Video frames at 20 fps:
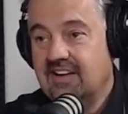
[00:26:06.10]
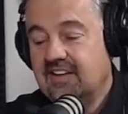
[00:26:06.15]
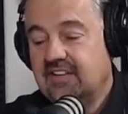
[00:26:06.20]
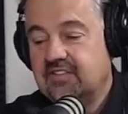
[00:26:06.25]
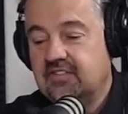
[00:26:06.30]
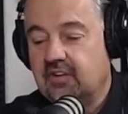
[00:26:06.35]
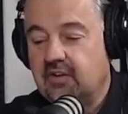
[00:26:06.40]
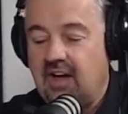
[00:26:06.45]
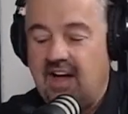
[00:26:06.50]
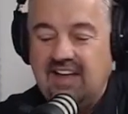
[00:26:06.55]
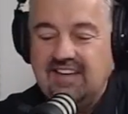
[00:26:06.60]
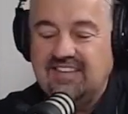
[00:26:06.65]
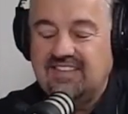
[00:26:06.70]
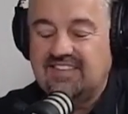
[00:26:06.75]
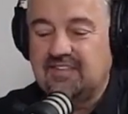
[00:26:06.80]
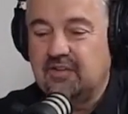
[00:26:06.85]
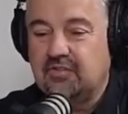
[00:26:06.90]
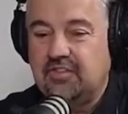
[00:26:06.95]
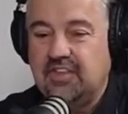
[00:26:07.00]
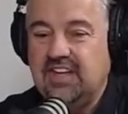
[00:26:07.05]
So
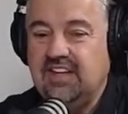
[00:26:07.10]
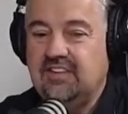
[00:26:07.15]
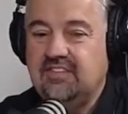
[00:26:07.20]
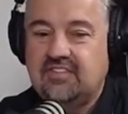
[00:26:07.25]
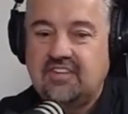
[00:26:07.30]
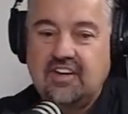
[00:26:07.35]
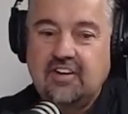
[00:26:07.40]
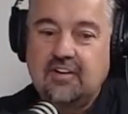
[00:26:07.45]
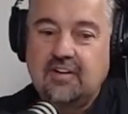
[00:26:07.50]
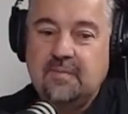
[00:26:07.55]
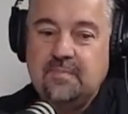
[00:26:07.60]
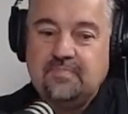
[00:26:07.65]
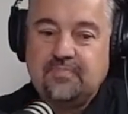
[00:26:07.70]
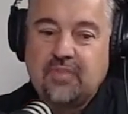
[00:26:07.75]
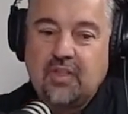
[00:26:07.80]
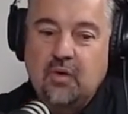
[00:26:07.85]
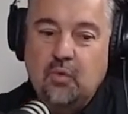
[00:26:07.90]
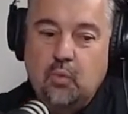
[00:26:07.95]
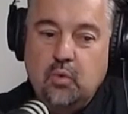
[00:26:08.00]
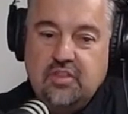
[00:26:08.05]
things that are
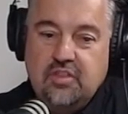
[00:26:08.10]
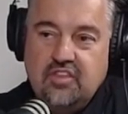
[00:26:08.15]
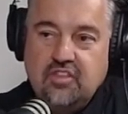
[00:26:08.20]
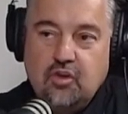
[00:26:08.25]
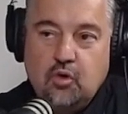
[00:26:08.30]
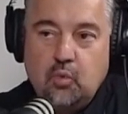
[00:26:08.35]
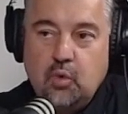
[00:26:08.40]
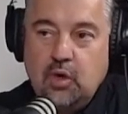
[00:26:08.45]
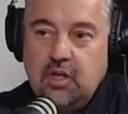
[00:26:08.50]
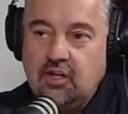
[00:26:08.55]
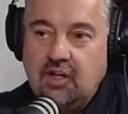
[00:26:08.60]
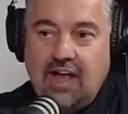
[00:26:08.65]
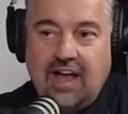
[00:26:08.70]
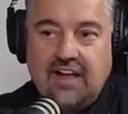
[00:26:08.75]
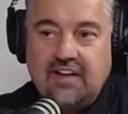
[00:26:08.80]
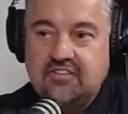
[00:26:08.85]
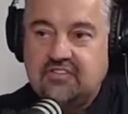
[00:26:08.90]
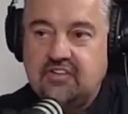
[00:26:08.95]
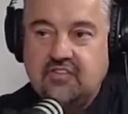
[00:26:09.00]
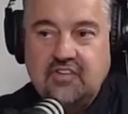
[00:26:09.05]
within the
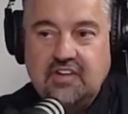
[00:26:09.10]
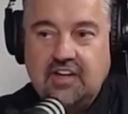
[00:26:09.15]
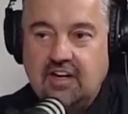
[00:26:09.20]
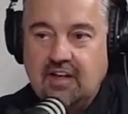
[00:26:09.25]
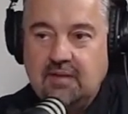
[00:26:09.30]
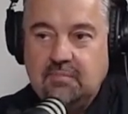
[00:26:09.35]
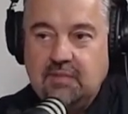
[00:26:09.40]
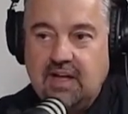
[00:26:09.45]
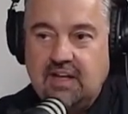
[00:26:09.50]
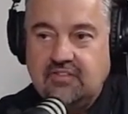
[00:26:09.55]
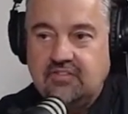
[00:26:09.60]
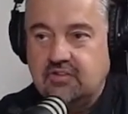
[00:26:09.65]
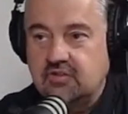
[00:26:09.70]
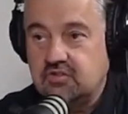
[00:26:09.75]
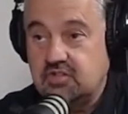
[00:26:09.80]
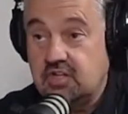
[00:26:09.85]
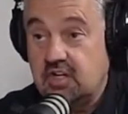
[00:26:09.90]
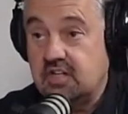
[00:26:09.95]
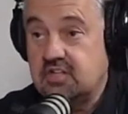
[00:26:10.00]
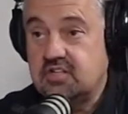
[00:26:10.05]
wheelhouse of an alumni
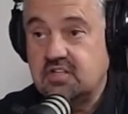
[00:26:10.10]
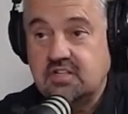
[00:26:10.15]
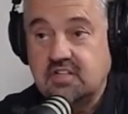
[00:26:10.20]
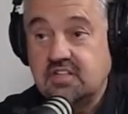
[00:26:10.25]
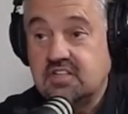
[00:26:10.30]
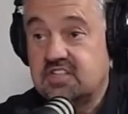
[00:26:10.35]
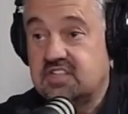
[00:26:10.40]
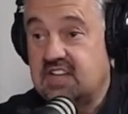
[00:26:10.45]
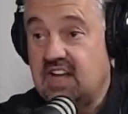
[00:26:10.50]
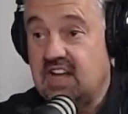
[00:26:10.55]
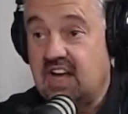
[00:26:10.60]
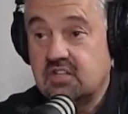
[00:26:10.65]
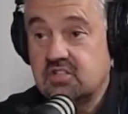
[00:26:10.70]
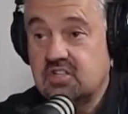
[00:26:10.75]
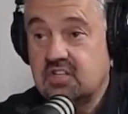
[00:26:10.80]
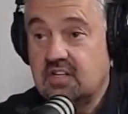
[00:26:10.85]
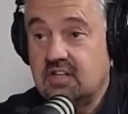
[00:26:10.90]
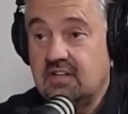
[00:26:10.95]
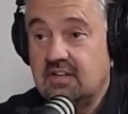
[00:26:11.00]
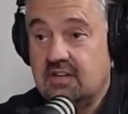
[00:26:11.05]
association:
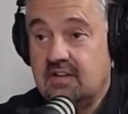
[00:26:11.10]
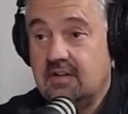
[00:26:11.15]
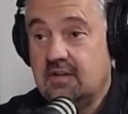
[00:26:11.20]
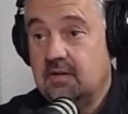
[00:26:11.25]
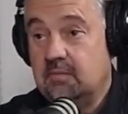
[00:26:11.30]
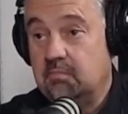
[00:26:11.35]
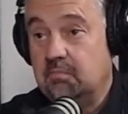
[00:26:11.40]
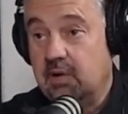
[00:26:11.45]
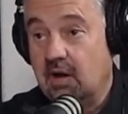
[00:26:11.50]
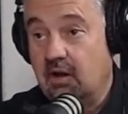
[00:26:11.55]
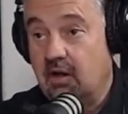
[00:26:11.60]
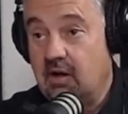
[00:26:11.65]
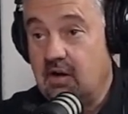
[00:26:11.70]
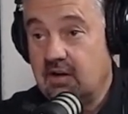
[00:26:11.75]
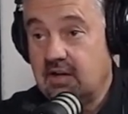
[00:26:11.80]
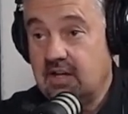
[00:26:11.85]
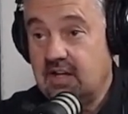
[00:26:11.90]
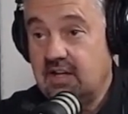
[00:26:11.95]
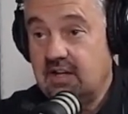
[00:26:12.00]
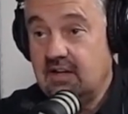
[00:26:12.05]
nostalgia,
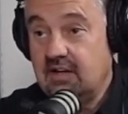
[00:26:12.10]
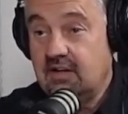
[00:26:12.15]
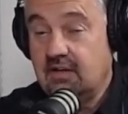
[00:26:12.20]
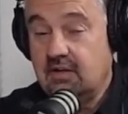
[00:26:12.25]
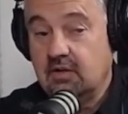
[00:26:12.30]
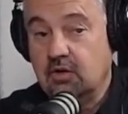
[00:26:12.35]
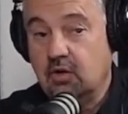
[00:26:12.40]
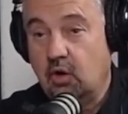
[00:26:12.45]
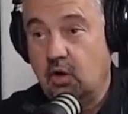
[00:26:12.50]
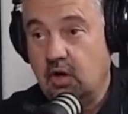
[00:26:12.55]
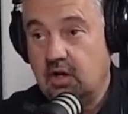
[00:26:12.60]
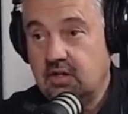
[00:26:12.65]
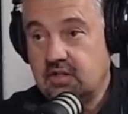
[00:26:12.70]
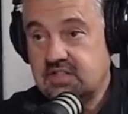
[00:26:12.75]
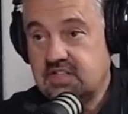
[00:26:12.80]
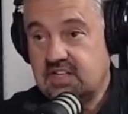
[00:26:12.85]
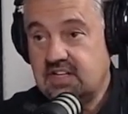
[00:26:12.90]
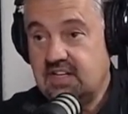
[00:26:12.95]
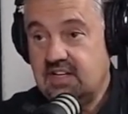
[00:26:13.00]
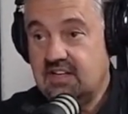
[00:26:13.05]
belonging,
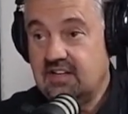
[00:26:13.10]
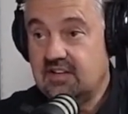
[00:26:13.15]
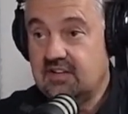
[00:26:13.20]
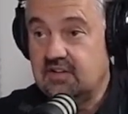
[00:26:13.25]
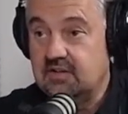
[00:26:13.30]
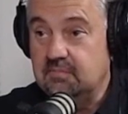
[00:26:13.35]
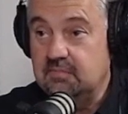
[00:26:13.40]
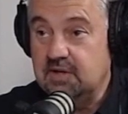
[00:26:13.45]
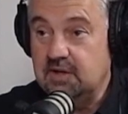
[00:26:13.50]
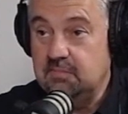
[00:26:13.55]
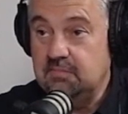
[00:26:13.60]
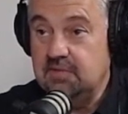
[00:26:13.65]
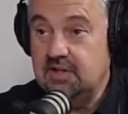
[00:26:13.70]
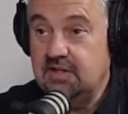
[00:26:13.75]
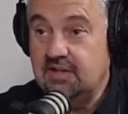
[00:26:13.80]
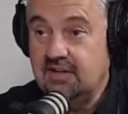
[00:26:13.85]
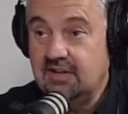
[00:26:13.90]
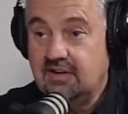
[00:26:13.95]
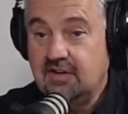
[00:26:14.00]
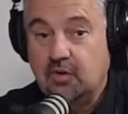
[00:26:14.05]
loyalty,
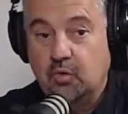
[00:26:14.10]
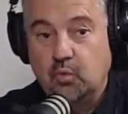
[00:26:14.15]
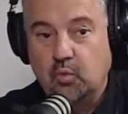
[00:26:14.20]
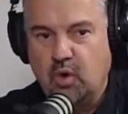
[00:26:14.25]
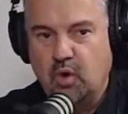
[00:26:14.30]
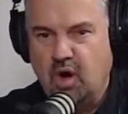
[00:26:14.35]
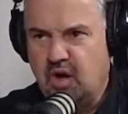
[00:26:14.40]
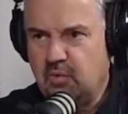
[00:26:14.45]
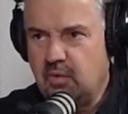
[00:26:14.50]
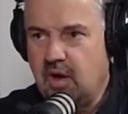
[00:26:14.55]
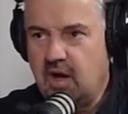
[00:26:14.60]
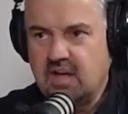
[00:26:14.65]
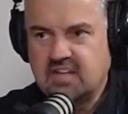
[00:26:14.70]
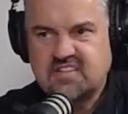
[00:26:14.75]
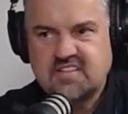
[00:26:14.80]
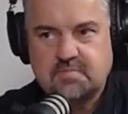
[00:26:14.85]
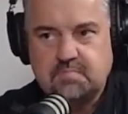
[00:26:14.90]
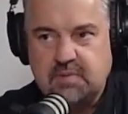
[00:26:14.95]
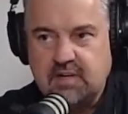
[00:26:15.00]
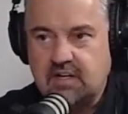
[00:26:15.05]
commitment, rah-rah
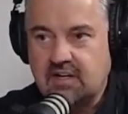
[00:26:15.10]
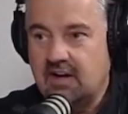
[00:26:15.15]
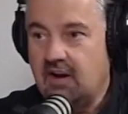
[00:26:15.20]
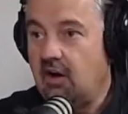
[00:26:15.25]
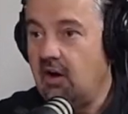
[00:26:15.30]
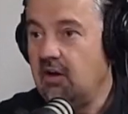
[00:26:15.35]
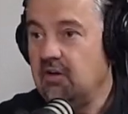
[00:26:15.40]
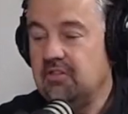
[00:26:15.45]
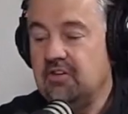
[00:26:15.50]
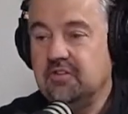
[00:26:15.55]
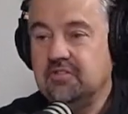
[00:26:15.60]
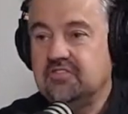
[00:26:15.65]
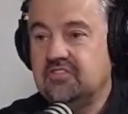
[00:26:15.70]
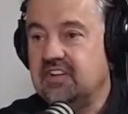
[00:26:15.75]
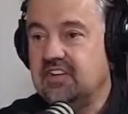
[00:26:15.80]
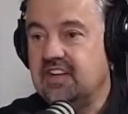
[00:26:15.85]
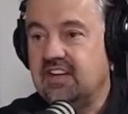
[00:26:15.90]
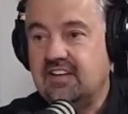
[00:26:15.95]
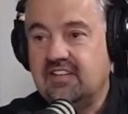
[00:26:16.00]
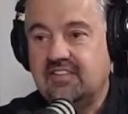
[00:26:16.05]
spirit, all those
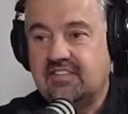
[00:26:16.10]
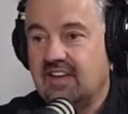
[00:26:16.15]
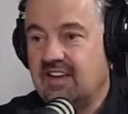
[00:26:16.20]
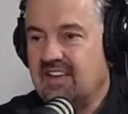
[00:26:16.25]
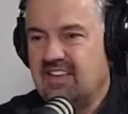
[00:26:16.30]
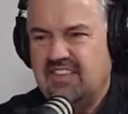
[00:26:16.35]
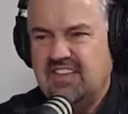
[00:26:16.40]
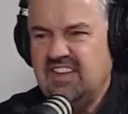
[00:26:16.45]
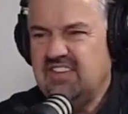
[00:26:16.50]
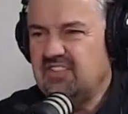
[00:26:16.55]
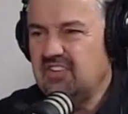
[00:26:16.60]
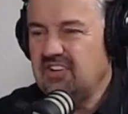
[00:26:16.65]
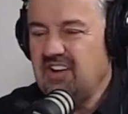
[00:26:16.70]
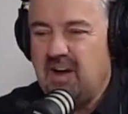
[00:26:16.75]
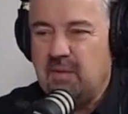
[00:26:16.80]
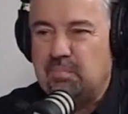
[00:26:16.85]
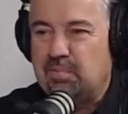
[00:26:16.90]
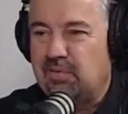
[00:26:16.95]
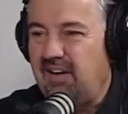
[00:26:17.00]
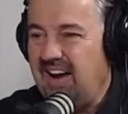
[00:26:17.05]
things. These are
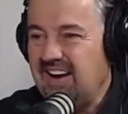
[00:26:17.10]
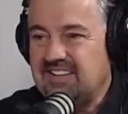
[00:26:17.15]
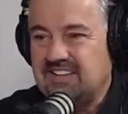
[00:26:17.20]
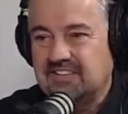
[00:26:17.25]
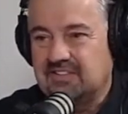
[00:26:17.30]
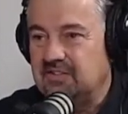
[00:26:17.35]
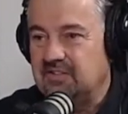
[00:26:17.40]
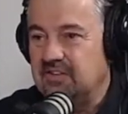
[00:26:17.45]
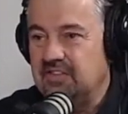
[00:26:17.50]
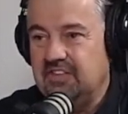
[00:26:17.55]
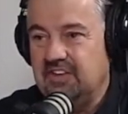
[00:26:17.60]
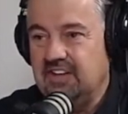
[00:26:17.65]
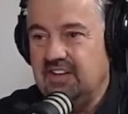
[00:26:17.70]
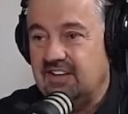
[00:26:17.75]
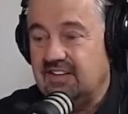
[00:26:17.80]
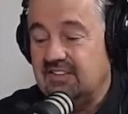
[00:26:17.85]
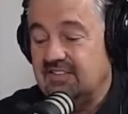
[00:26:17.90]
not practical things.